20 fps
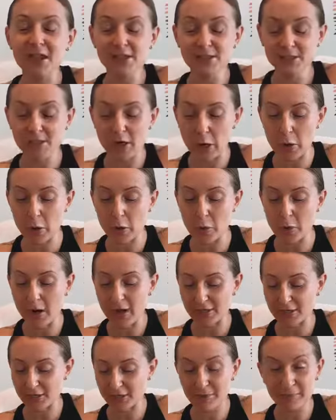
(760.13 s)
So
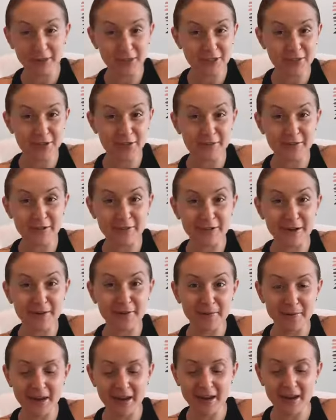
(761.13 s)
I took a picture of it
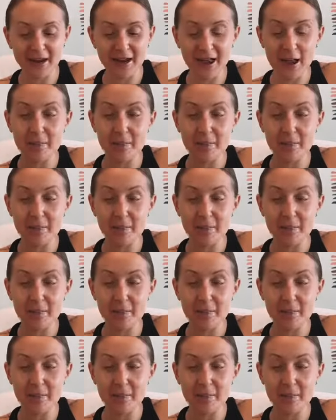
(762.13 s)
right away.